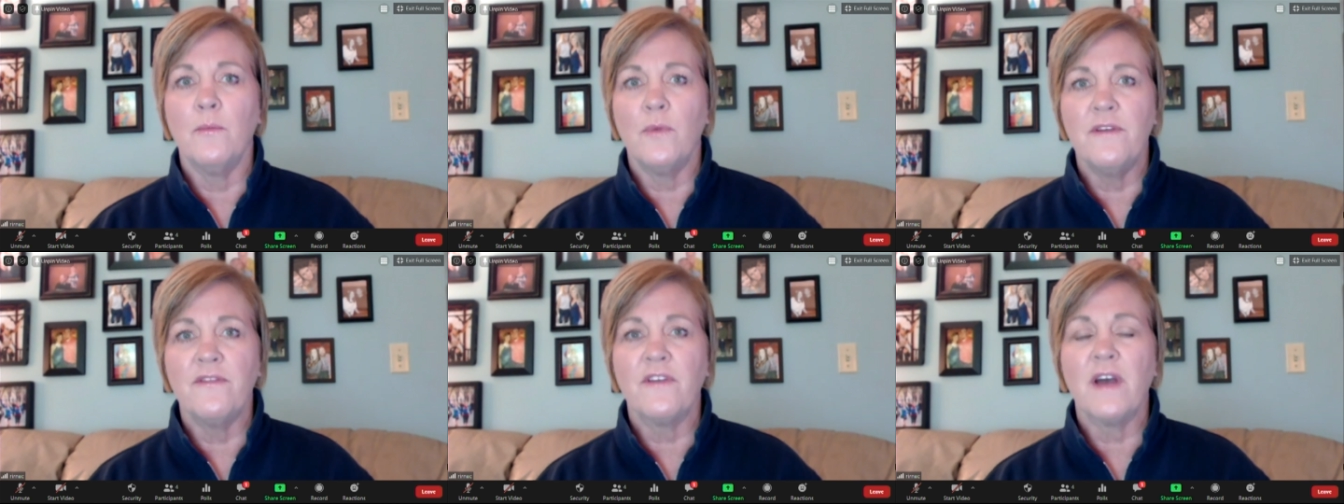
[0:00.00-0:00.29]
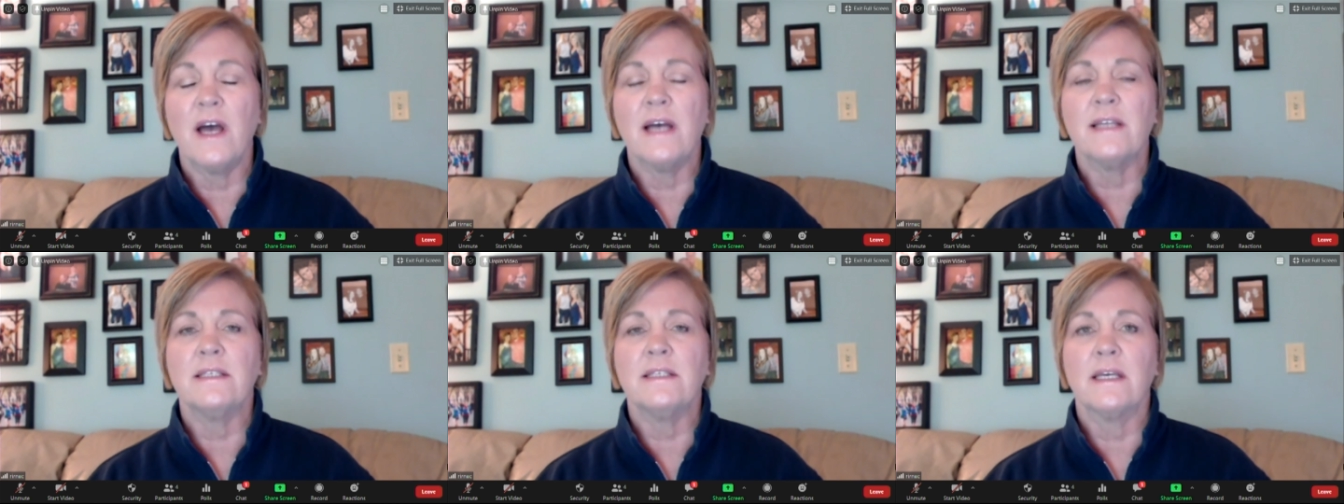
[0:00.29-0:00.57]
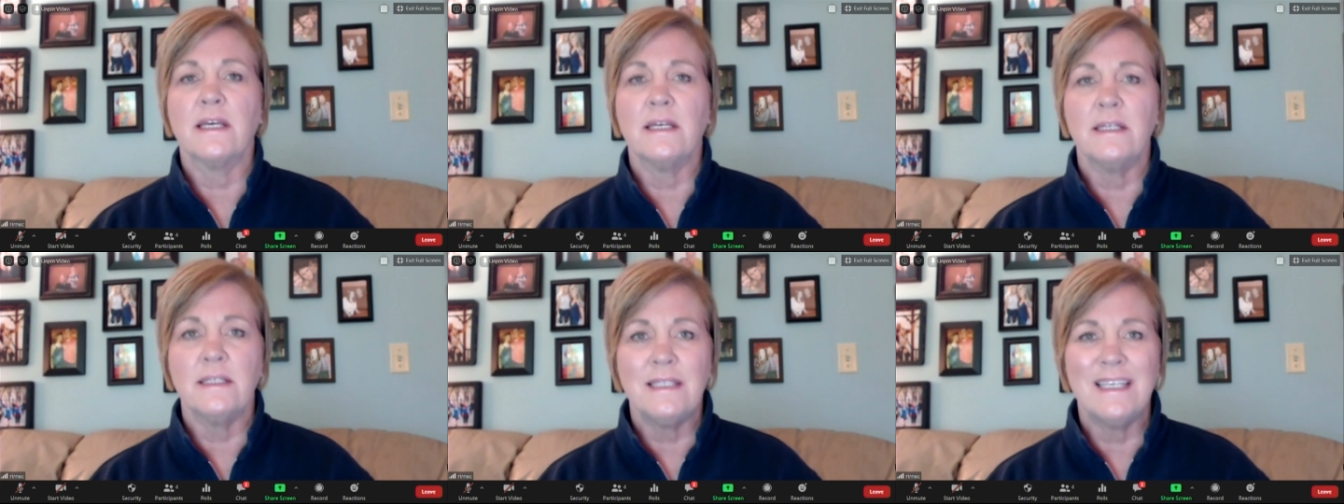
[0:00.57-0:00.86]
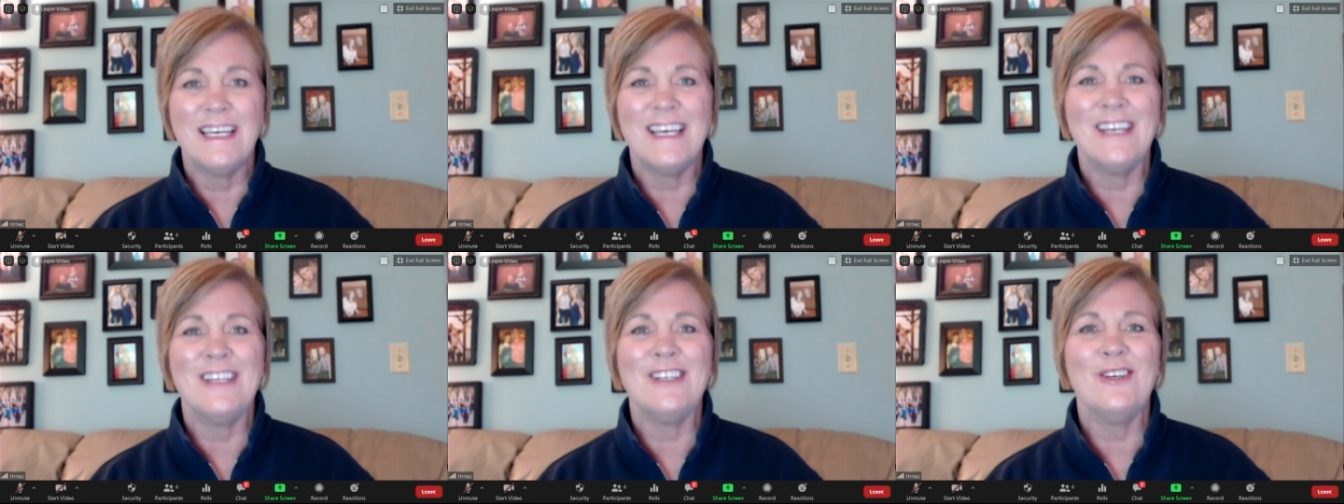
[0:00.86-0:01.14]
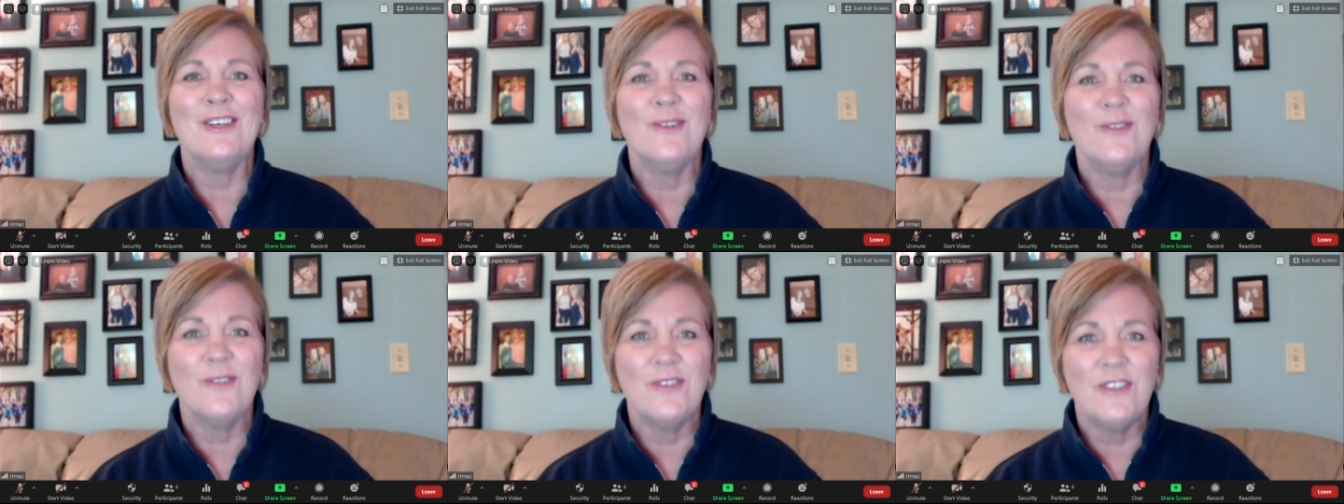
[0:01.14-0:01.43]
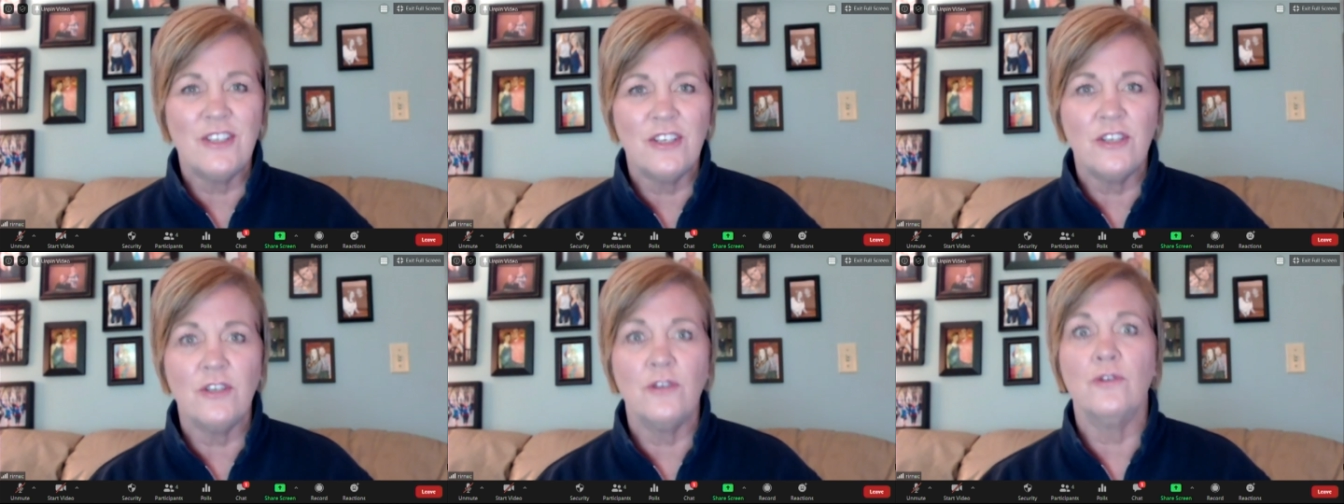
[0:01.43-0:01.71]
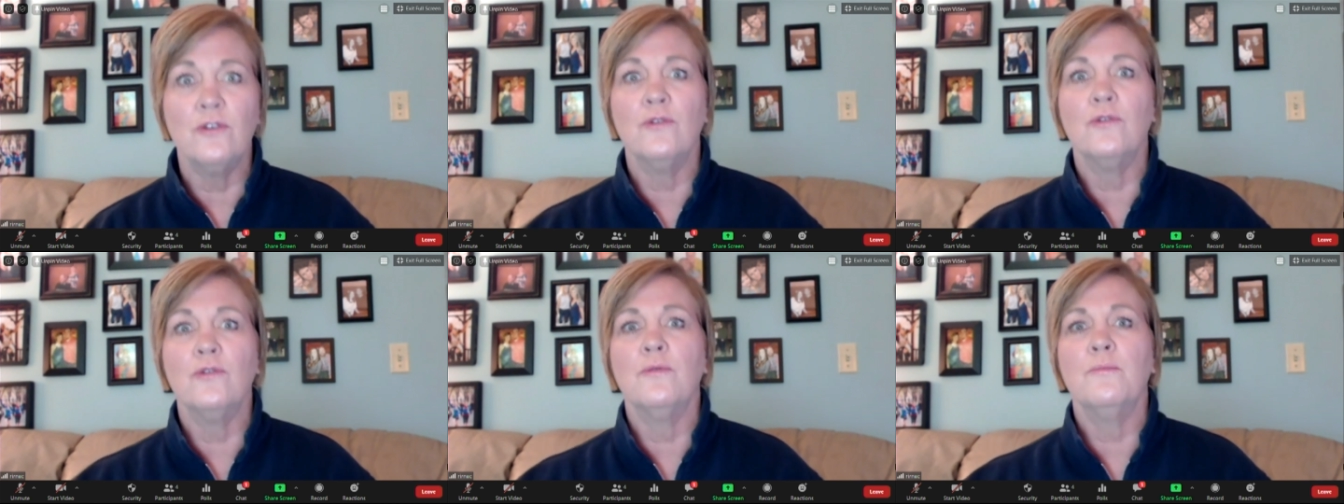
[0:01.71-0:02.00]
we've got to continue
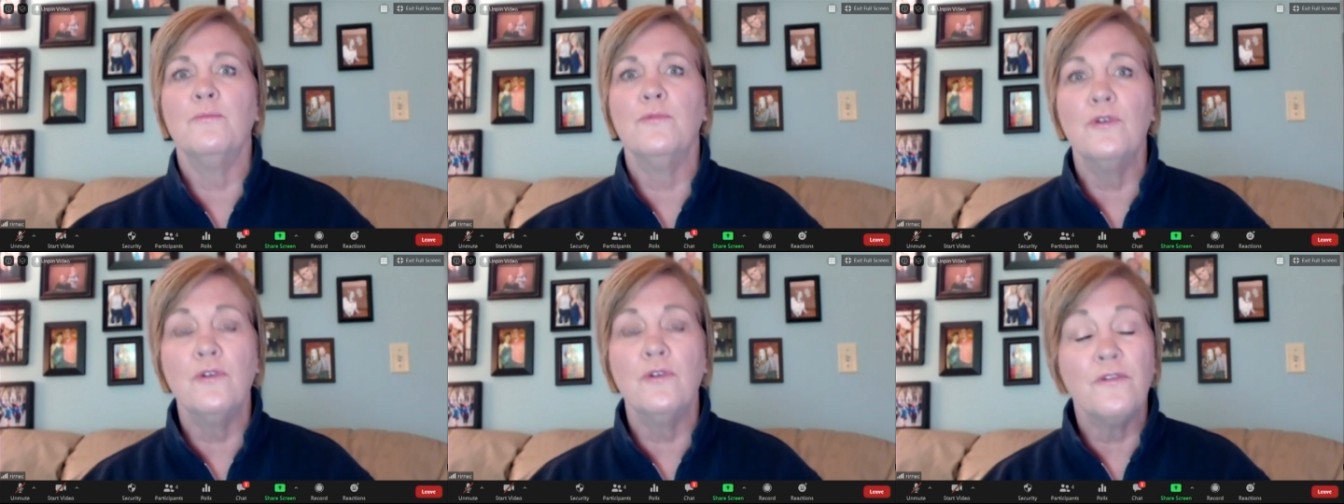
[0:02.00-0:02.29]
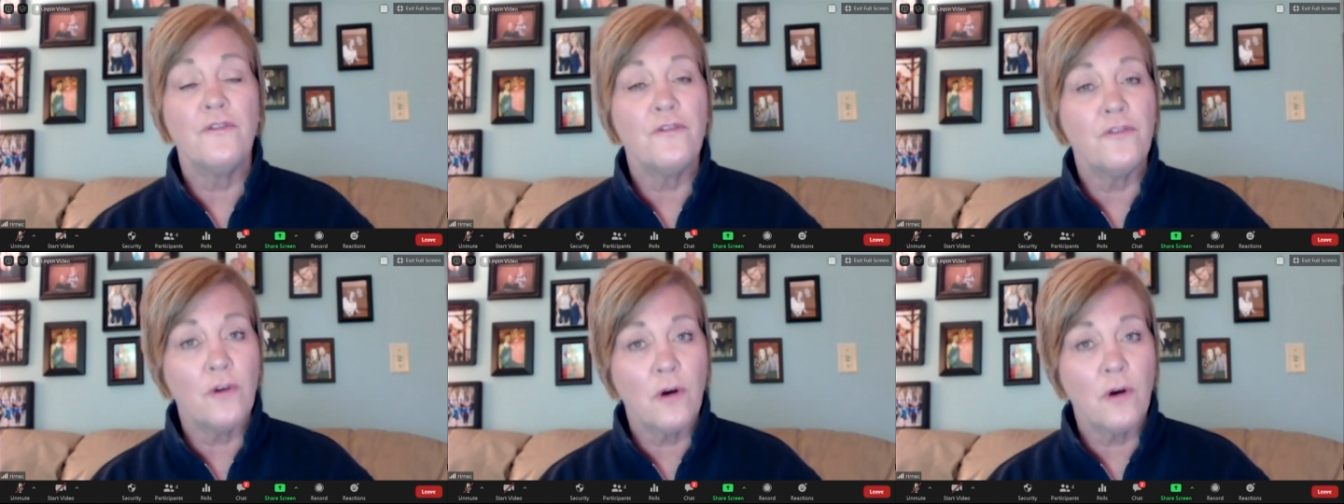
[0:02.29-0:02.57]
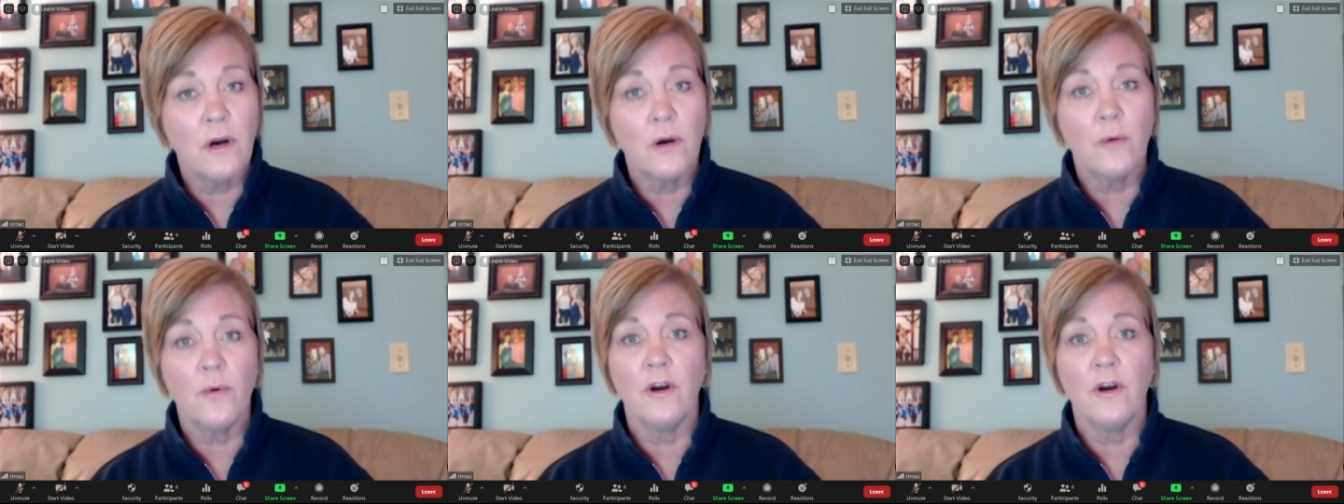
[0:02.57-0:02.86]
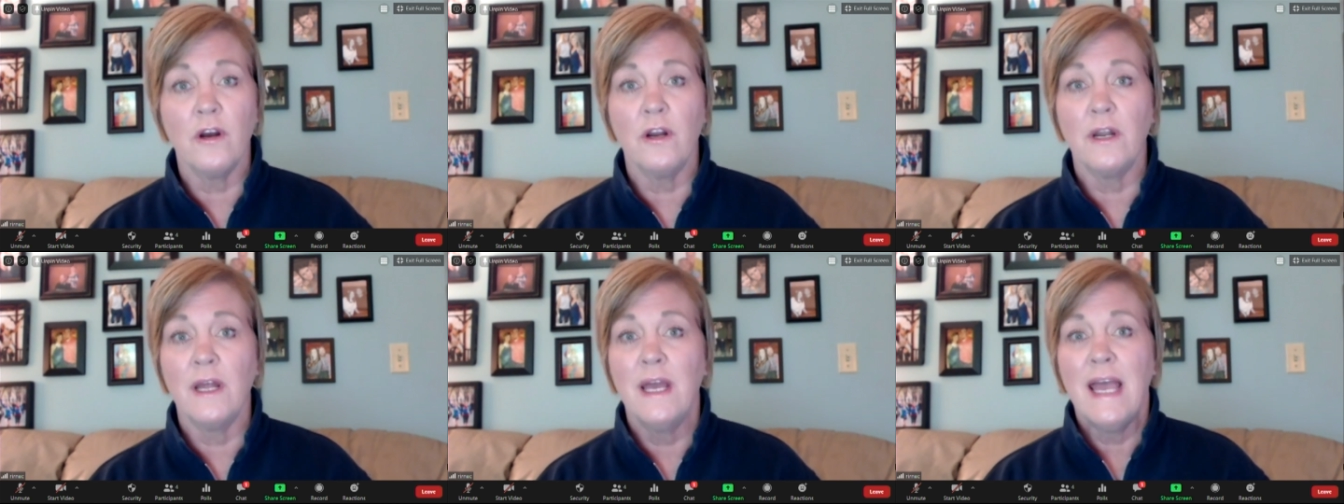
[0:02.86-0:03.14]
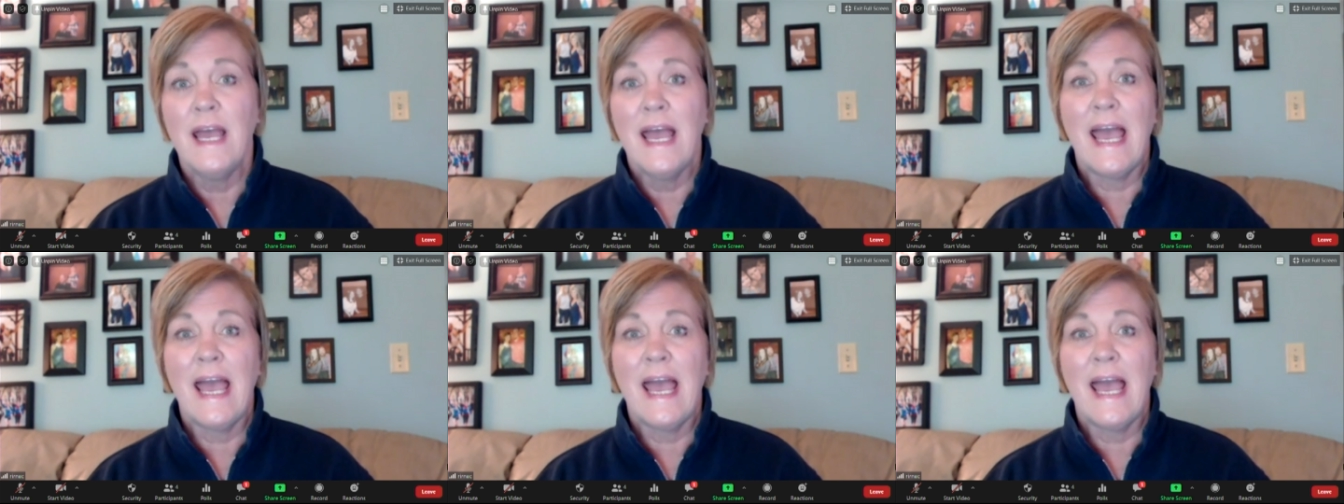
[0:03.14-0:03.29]
to move forward